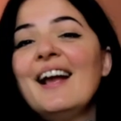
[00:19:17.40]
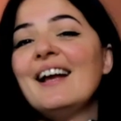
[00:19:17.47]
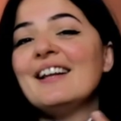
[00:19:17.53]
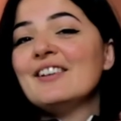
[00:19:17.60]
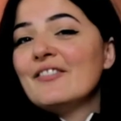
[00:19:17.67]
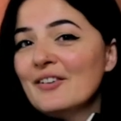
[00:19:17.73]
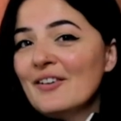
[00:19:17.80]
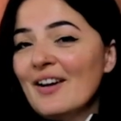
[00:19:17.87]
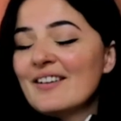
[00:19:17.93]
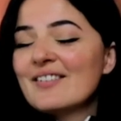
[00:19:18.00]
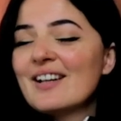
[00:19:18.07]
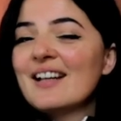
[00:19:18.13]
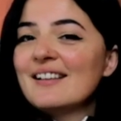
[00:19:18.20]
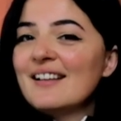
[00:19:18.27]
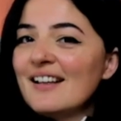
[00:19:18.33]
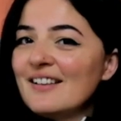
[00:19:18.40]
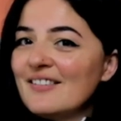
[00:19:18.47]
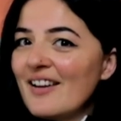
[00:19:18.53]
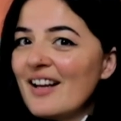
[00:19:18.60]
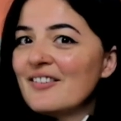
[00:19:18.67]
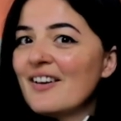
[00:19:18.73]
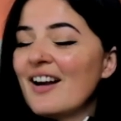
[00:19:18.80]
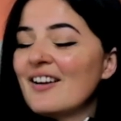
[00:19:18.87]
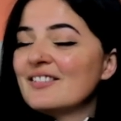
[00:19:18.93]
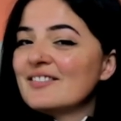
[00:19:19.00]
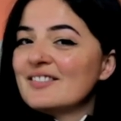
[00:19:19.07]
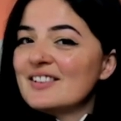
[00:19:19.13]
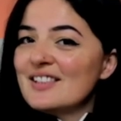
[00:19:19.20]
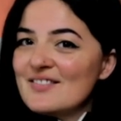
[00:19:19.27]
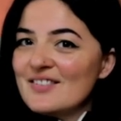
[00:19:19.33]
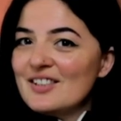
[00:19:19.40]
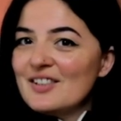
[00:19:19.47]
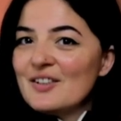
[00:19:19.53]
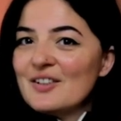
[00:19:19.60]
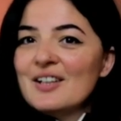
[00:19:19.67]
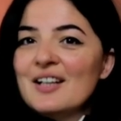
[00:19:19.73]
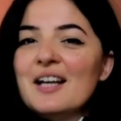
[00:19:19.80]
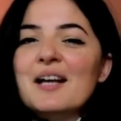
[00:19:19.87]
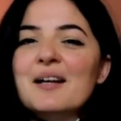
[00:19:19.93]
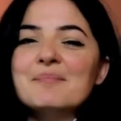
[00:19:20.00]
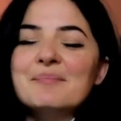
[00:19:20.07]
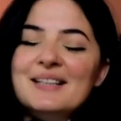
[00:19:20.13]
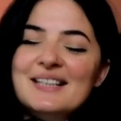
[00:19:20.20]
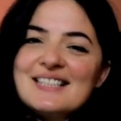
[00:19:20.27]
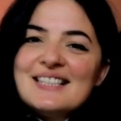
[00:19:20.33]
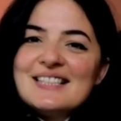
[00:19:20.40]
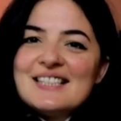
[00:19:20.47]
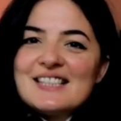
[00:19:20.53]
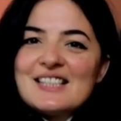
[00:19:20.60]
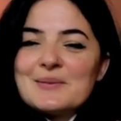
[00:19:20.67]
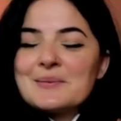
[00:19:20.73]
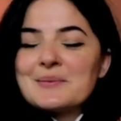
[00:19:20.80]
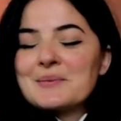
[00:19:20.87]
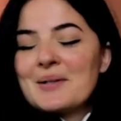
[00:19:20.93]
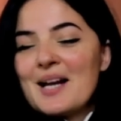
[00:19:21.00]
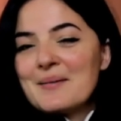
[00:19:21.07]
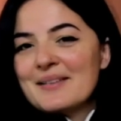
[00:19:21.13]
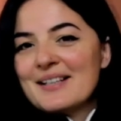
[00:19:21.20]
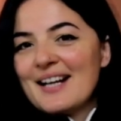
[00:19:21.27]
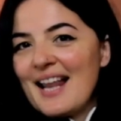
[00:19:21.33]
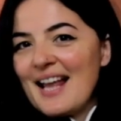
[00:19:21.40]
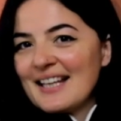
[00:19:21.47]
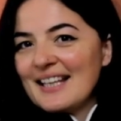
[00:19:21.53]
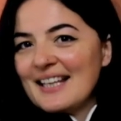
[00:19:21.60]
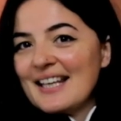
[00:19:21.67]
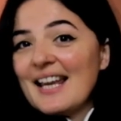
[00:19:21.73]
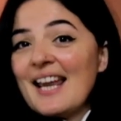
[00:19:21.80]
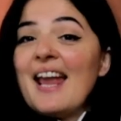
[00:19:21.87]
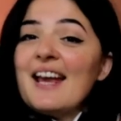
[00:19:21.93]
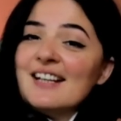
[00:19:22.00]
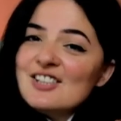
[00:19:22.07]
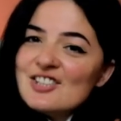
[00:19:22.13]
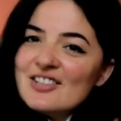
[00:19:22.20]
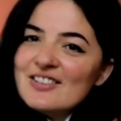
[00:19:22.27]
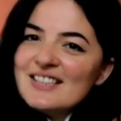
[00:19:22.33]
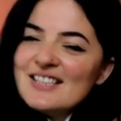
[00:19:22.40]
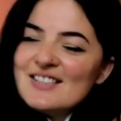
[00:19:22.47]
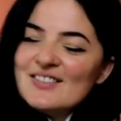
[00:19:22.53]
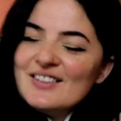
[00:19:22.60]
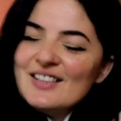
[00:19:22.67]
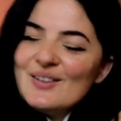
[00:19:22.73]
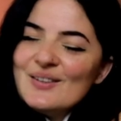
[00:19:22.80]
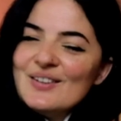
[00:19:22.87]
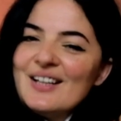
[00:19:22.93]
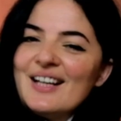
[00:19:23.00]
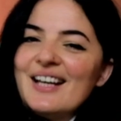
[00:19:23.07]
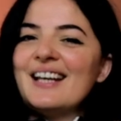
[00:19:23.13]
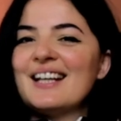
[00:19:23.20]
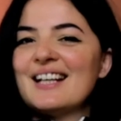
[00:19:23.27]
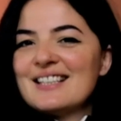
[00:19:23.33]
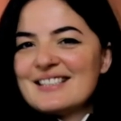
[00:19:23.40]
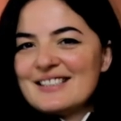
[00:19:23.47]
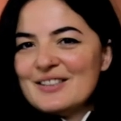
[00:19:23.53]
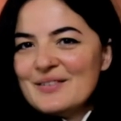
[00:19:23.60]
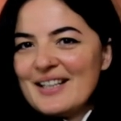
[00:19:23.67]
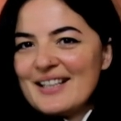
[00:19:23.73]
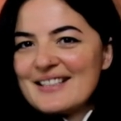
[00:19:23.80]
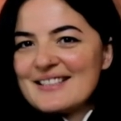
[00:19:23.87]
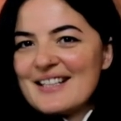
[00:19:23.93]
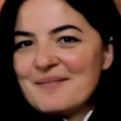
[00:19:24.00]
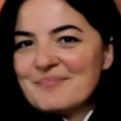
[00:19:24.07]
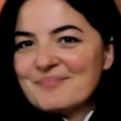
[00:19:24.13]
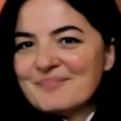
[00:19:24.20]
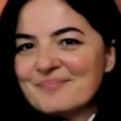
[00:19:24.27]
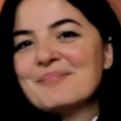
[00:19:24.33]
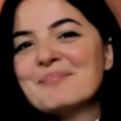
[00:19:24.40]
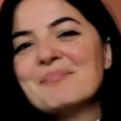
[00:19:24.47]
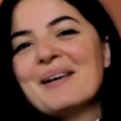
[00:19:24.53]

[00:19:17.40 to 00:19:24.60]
and if you have gotten any value out of this video please consider subscribing liking and sharing this video and i'll see you next time